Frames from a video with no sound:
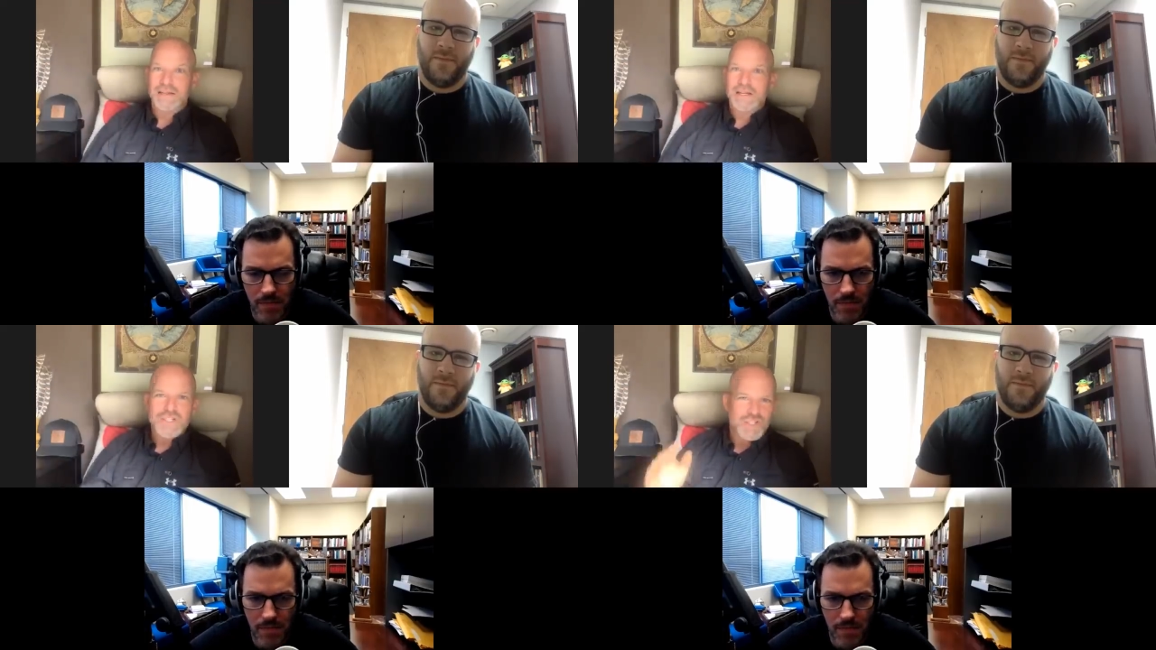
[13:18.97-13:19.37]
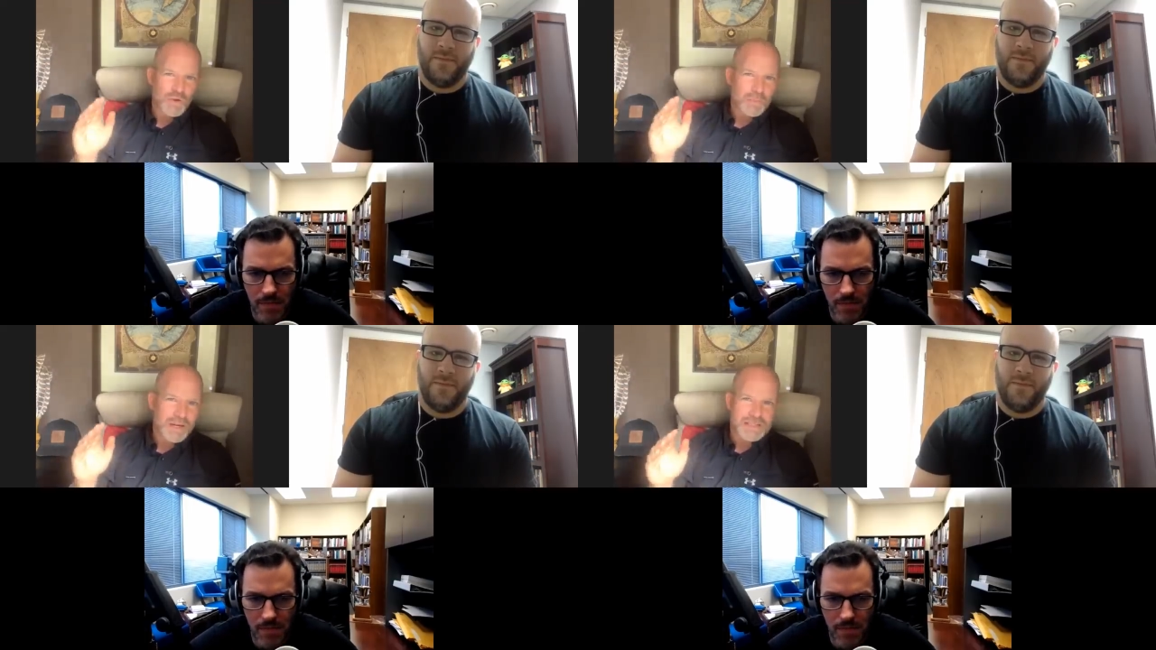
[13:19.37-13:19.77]
Speaker 1: and
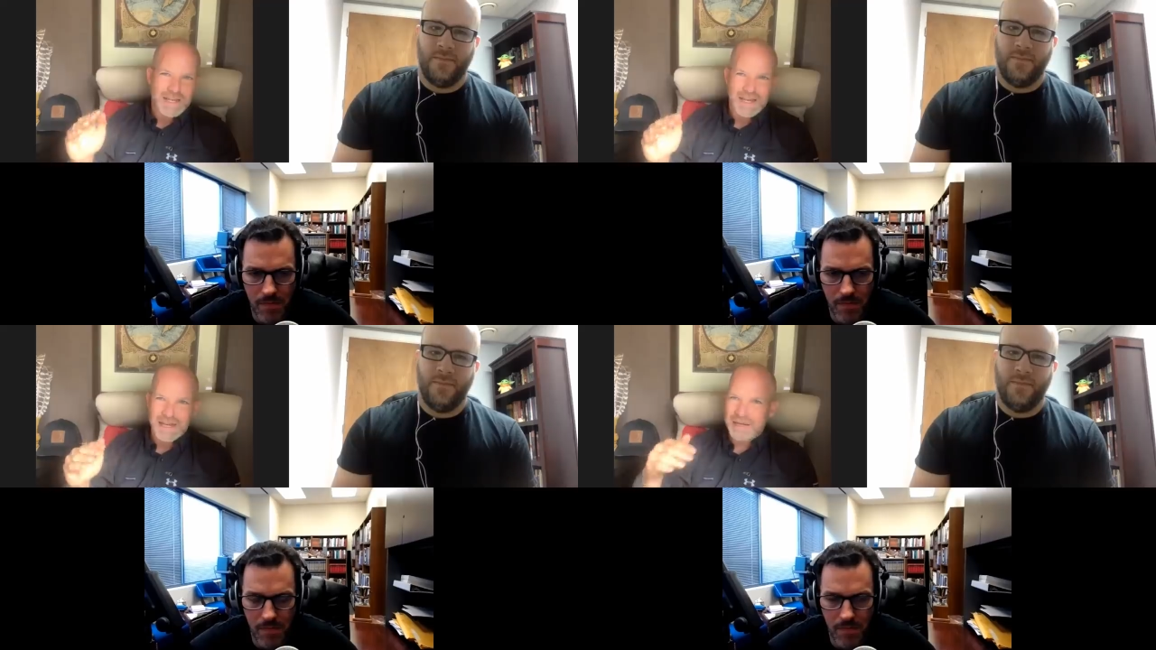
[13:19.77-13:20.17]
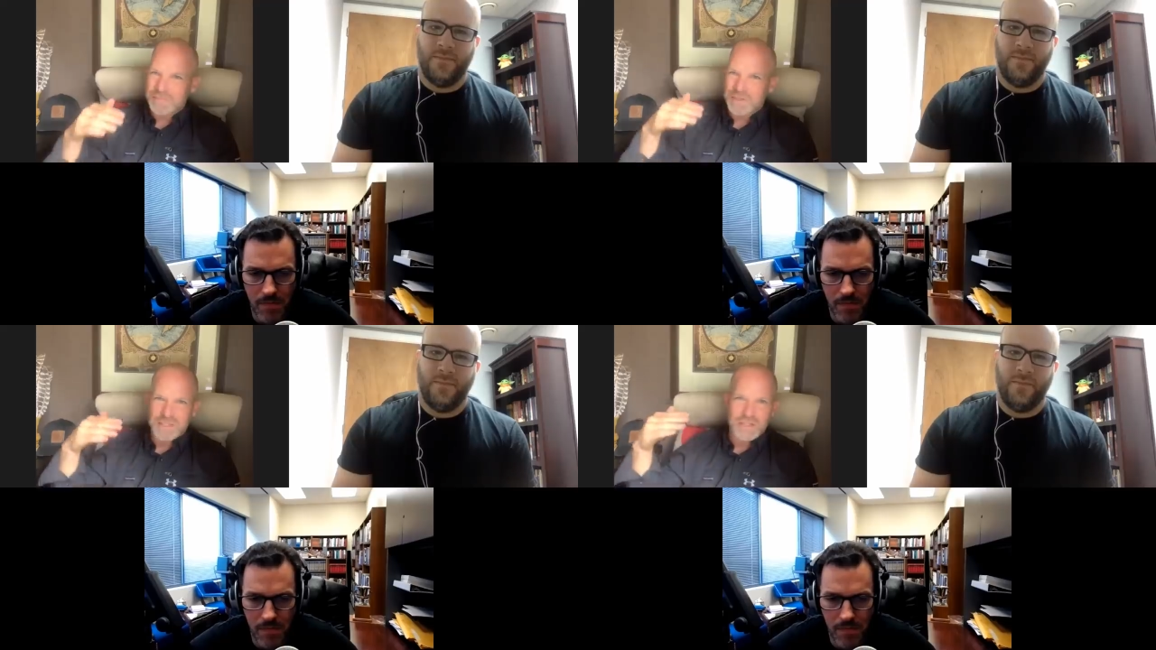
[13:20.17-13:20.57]
so many
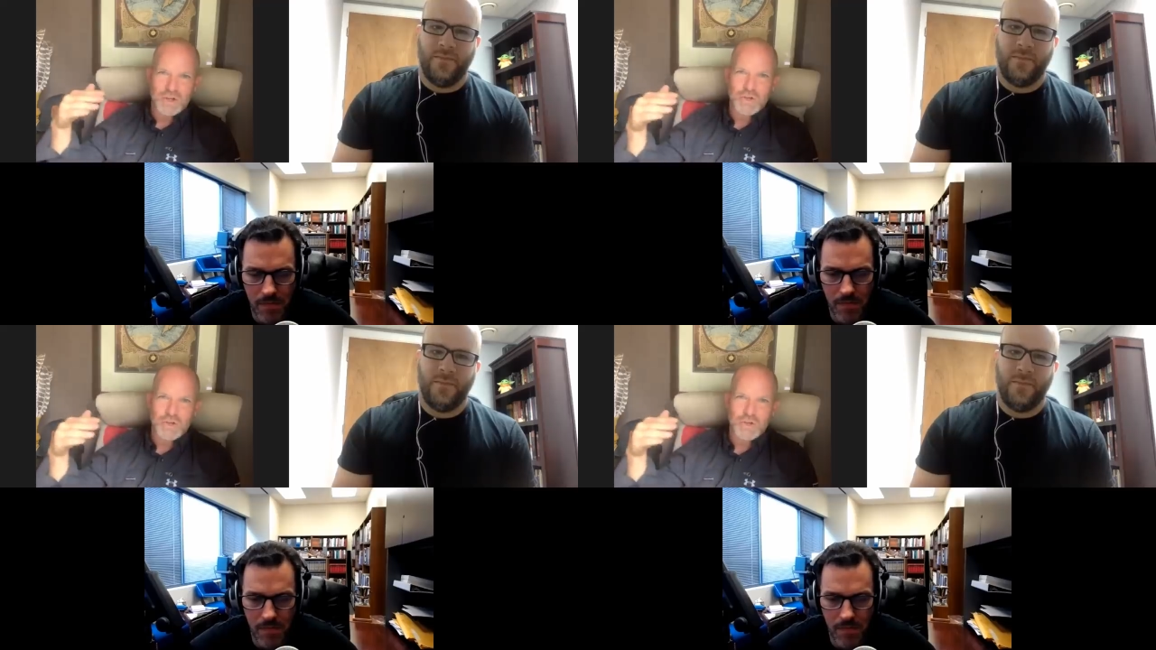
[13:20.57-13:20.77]
times, you know,